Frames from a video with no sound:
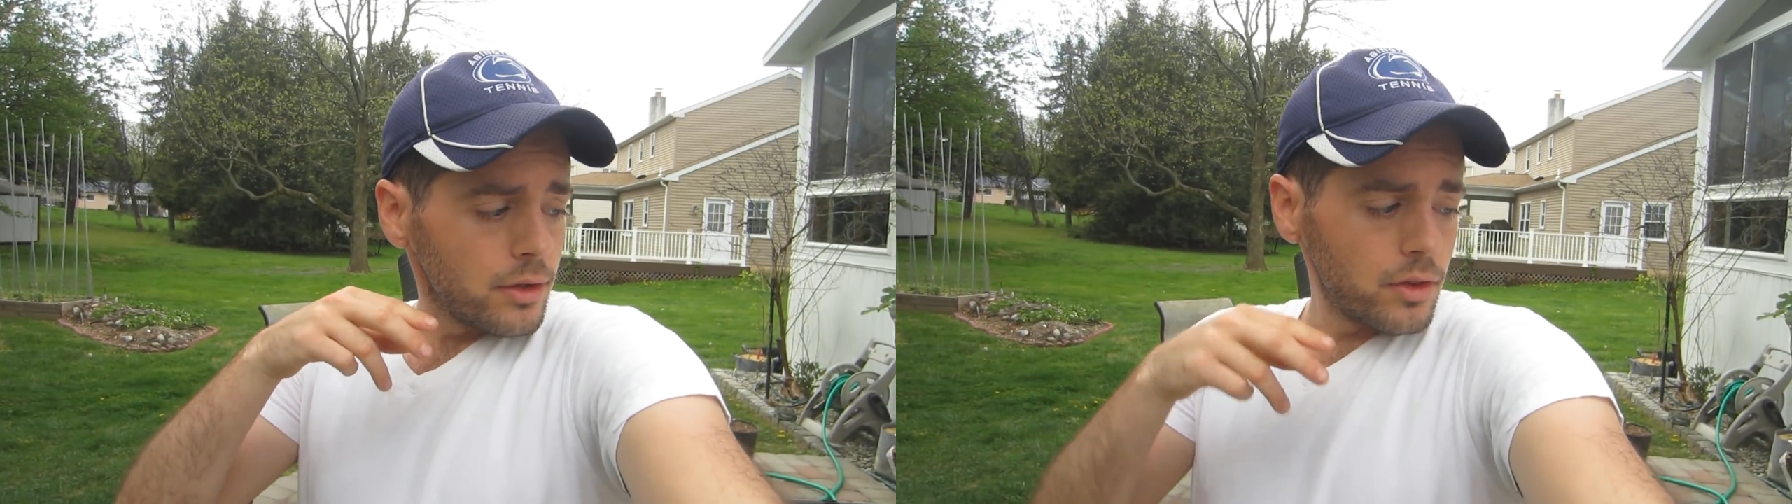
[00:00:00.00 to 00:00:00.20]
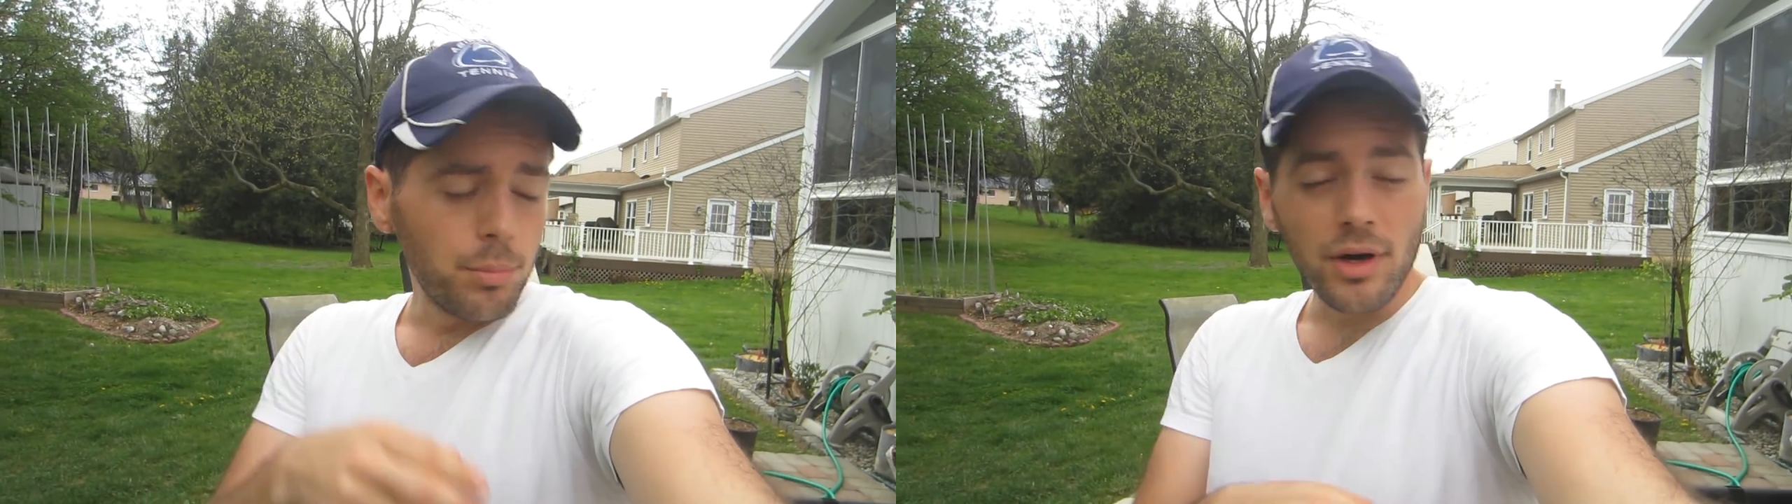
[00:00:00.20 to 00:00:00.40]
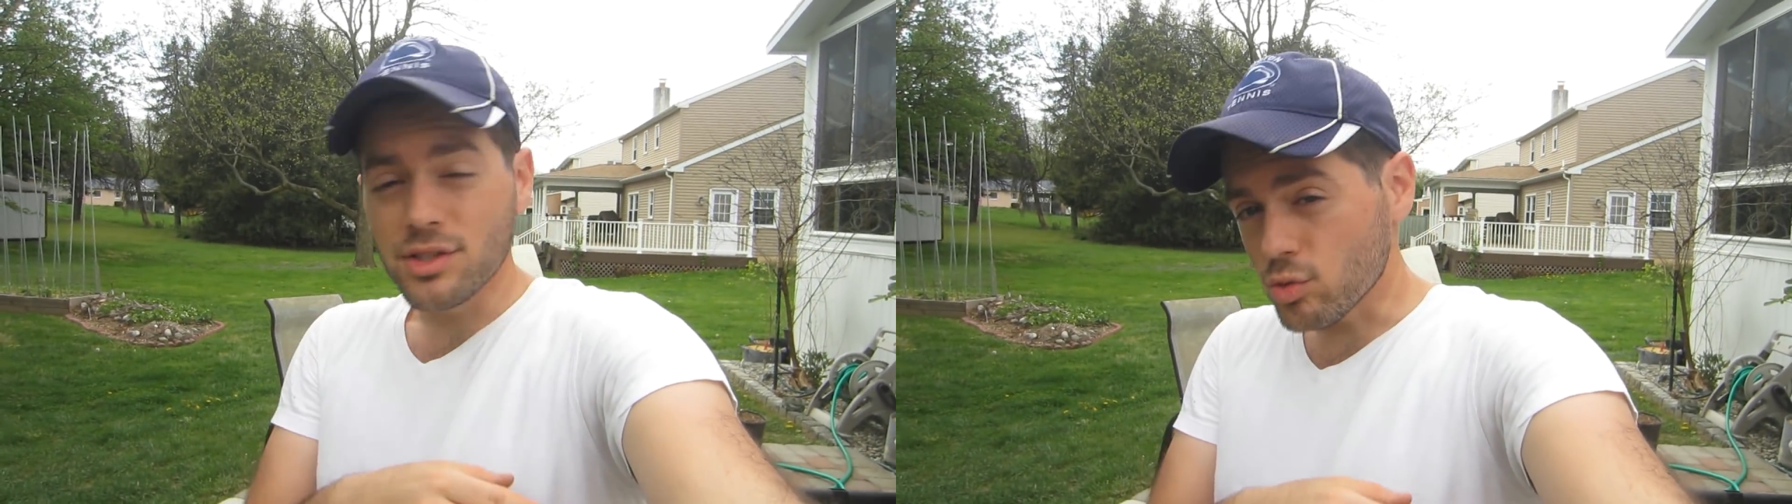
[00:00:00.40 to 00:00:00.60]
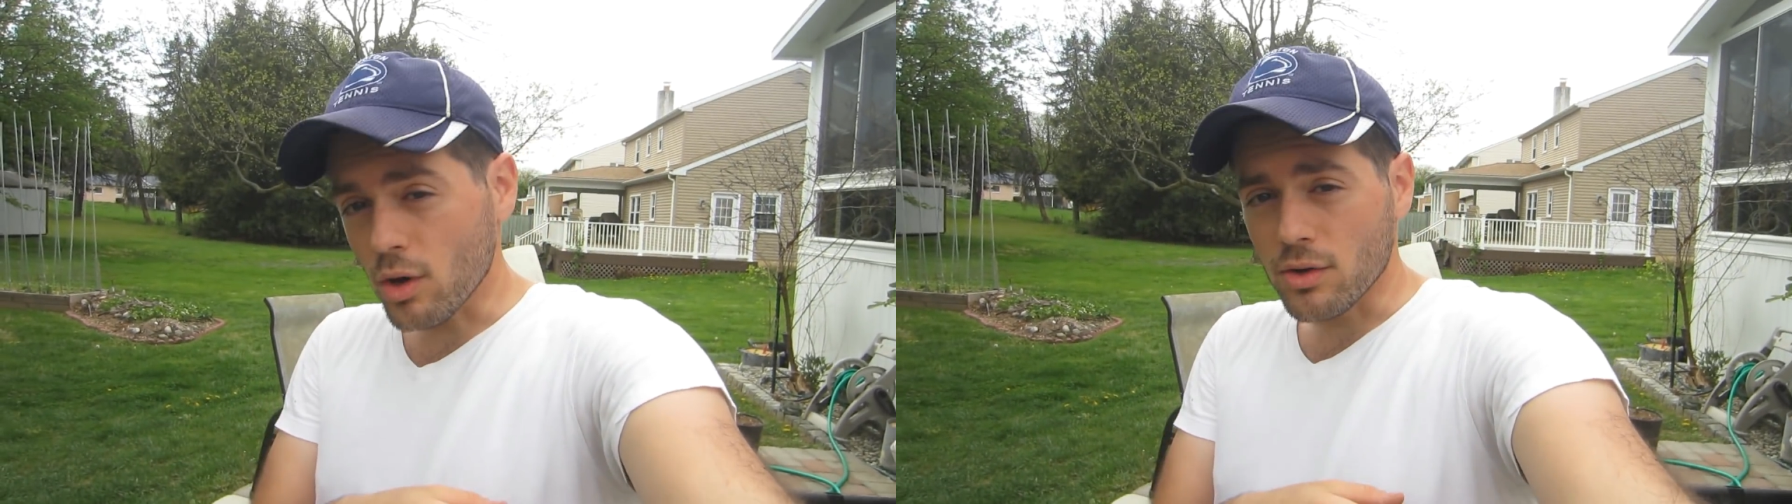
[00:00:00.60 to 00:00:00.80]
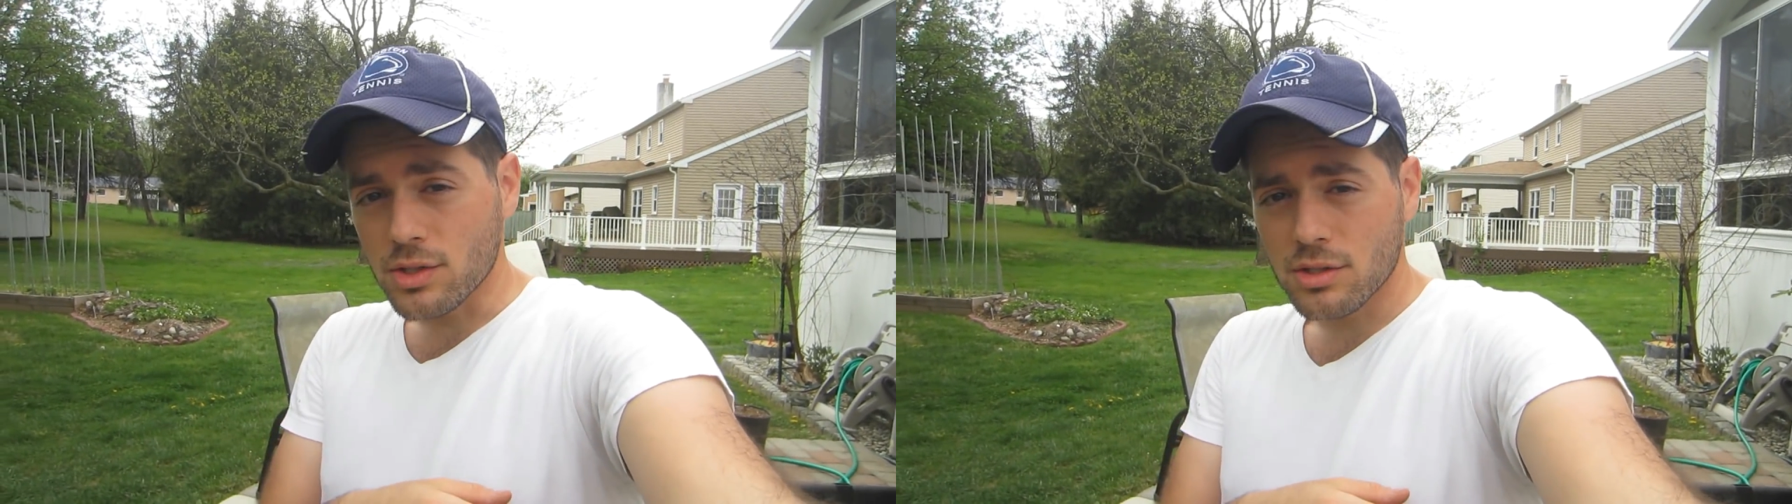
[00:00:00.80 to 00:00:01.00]
the bud
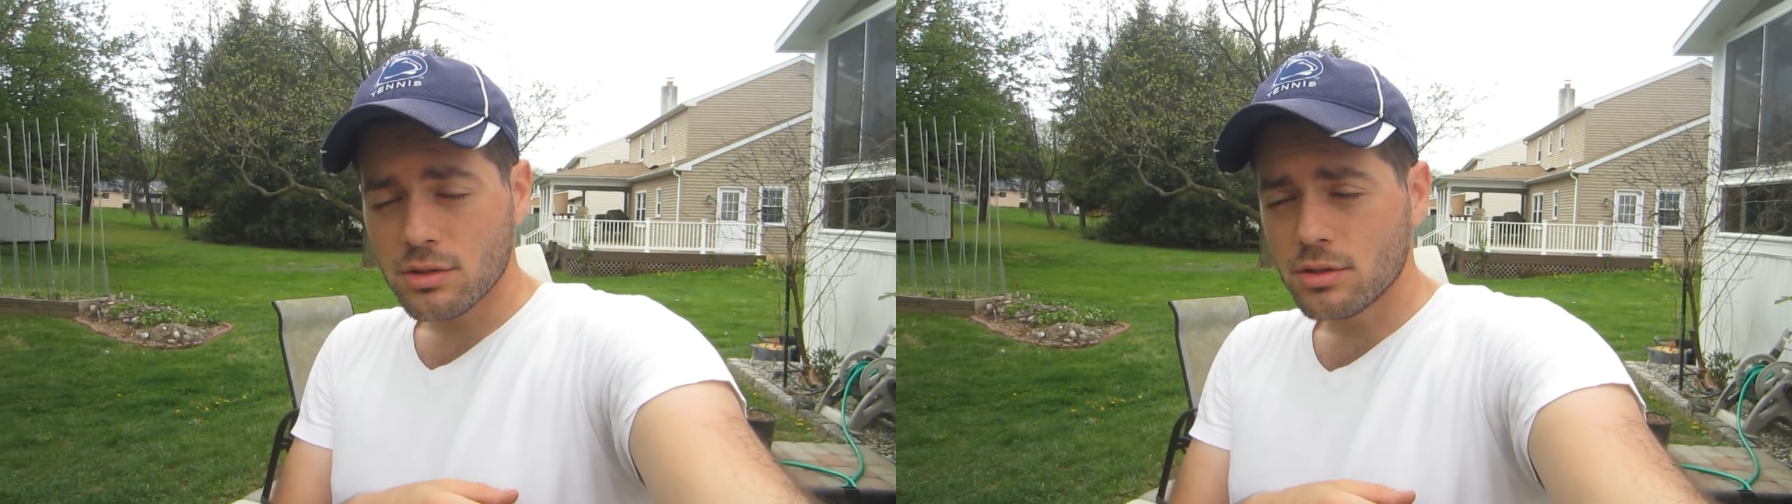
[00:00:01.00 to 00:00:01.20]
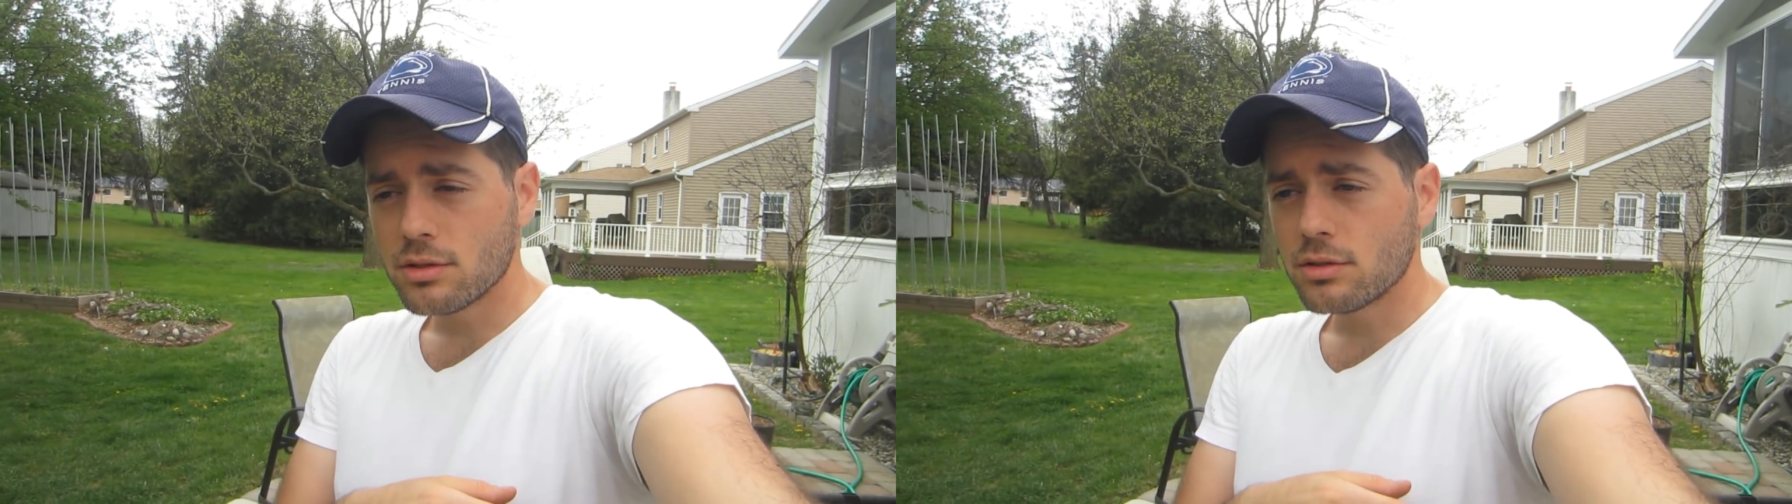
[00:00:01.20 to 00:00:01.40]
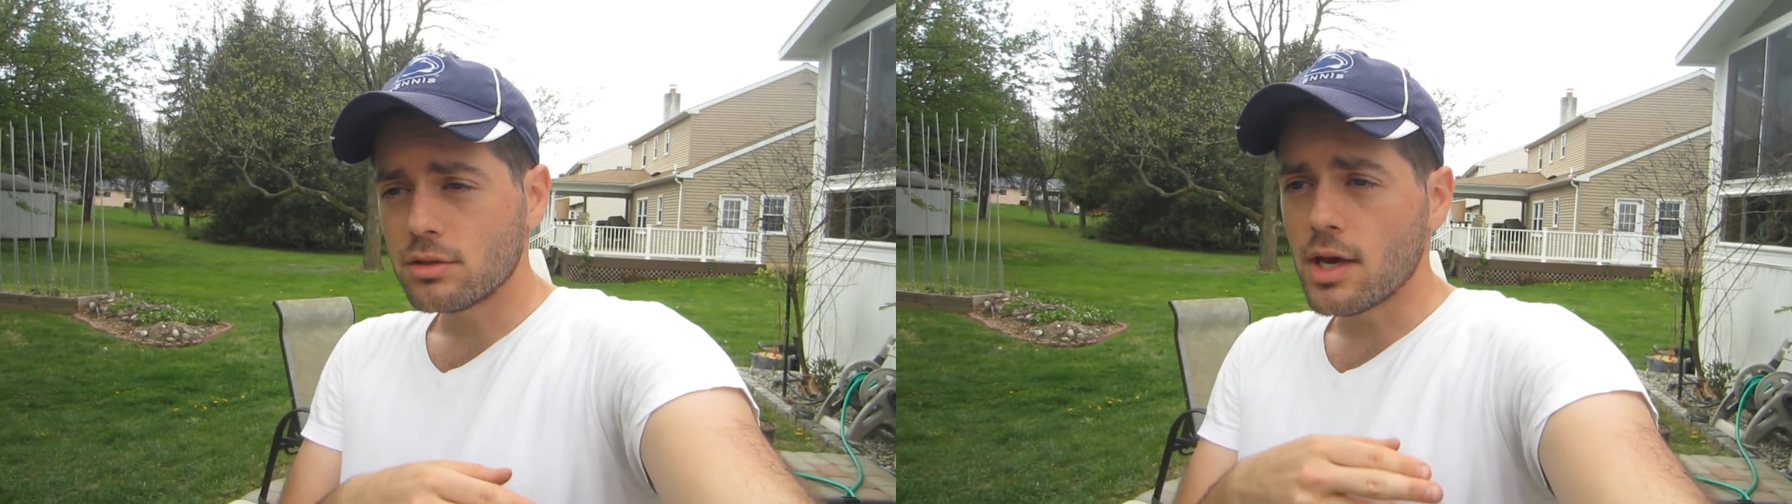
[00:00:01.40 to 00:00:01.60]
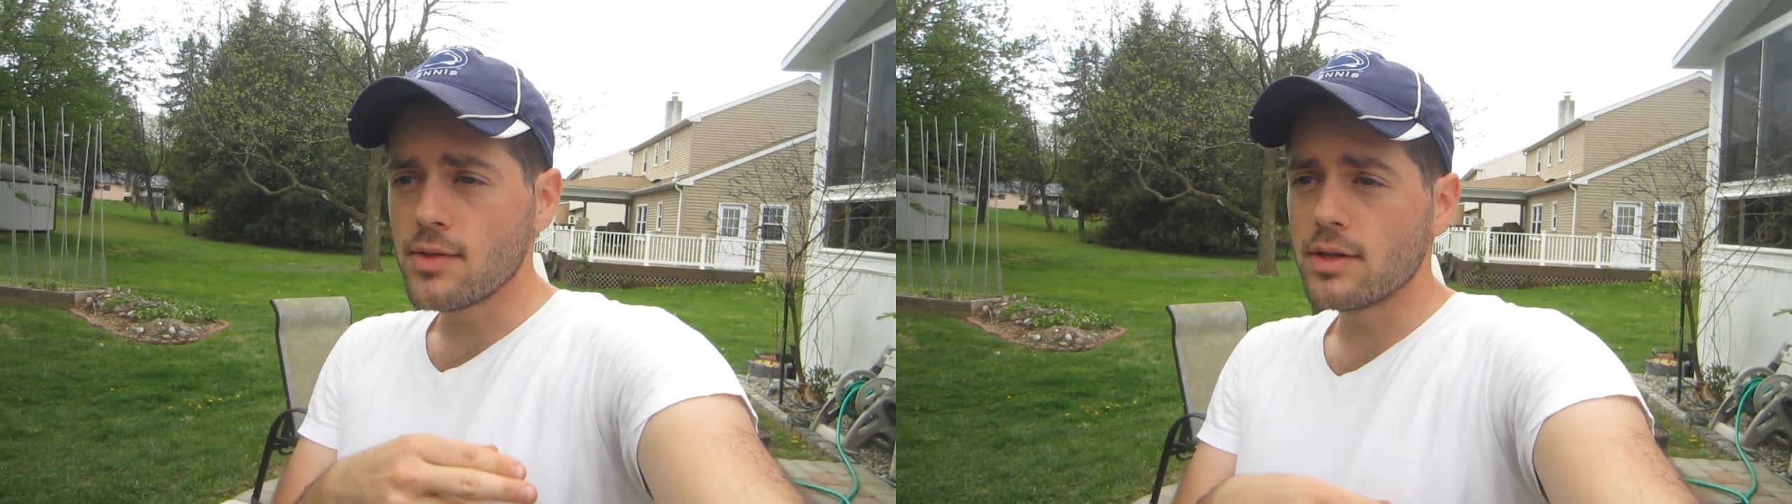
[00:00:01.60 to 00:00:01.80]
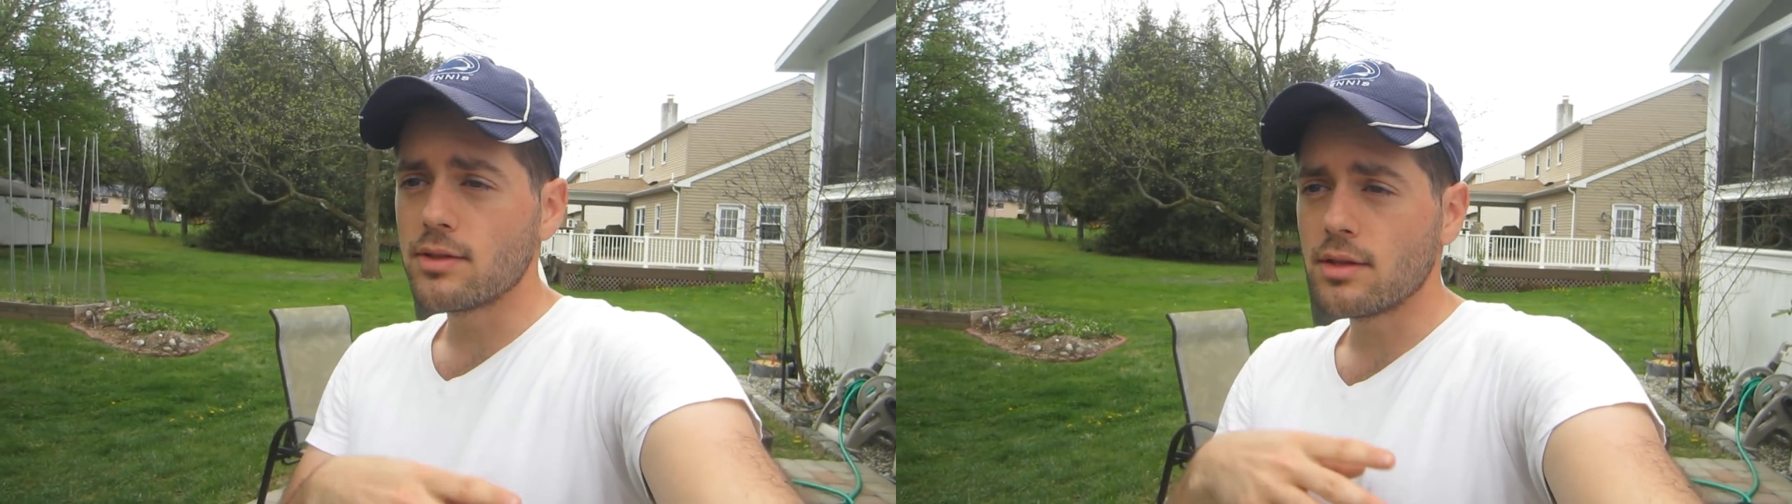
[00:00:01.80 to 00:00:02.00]
swells
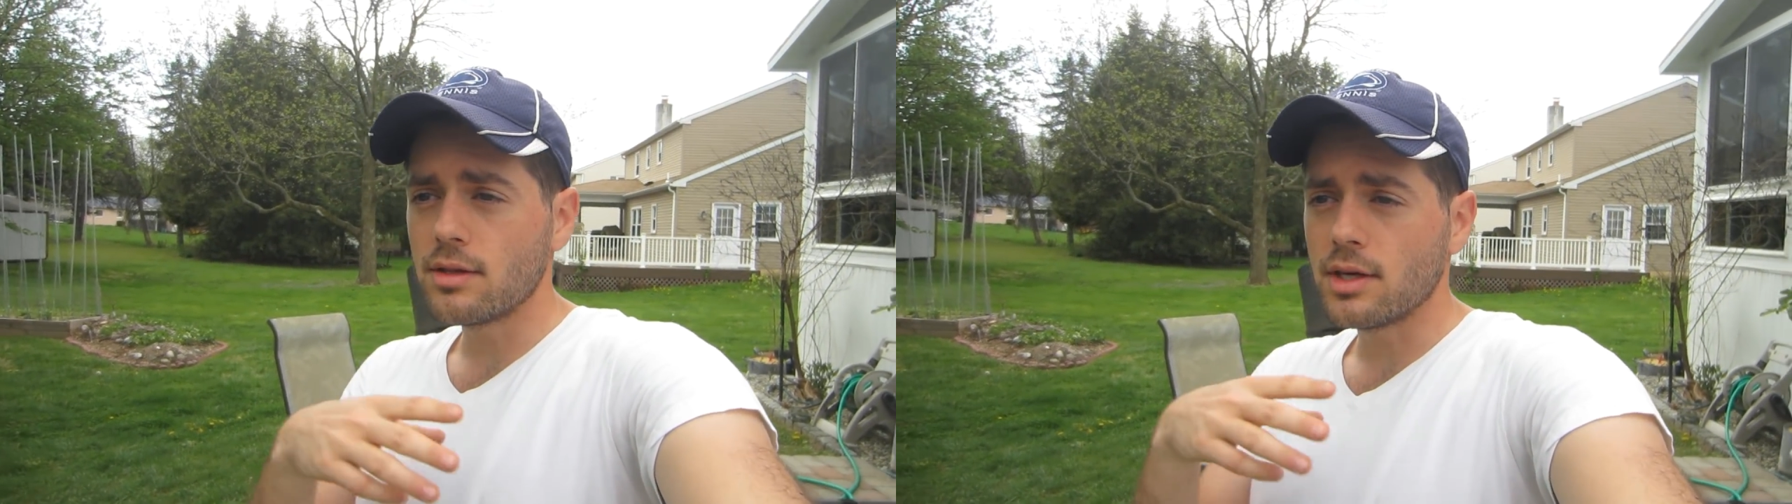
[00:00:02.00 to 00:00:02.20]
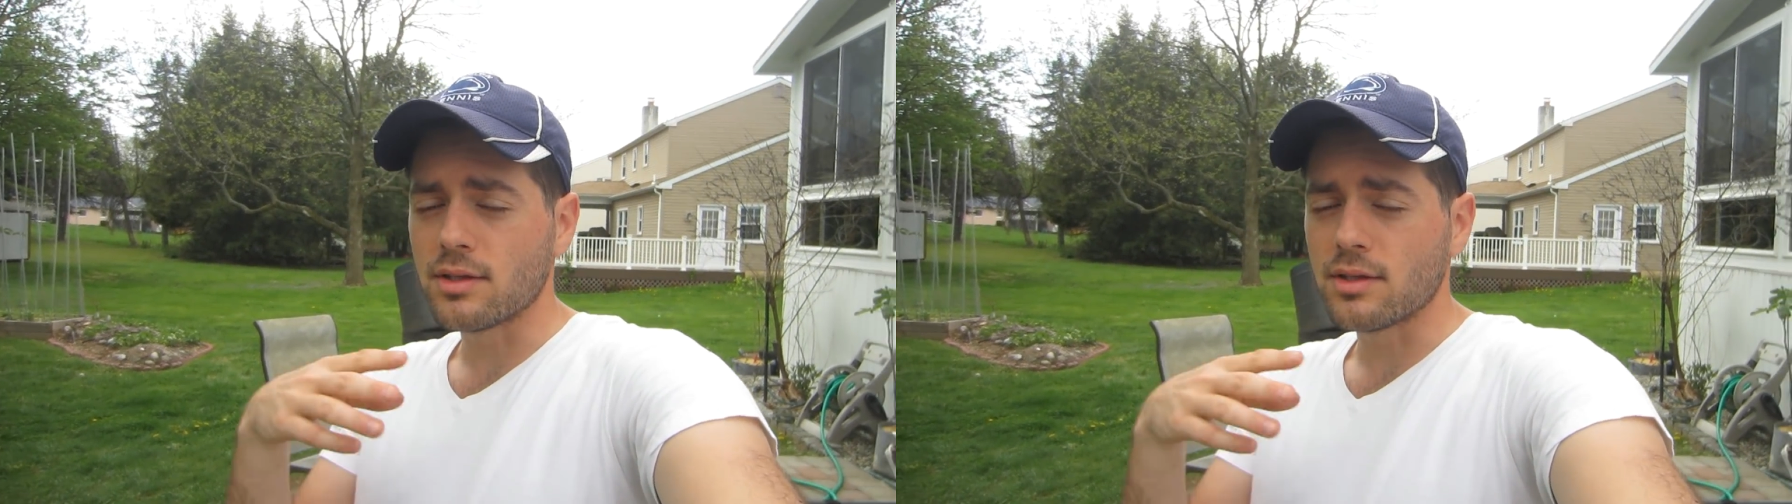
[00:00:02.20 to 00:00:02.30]
and then